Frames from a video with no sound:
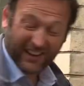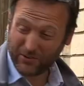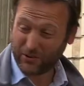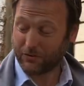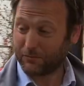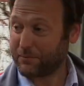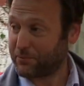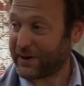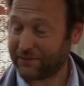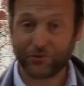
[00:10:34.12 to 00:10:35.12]
know a lot of
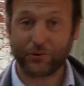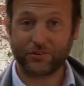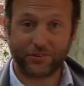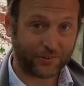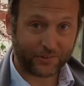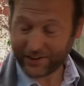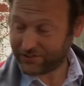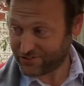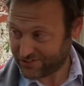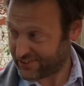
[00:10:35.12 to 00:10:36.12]
people have dogs and dog cages, so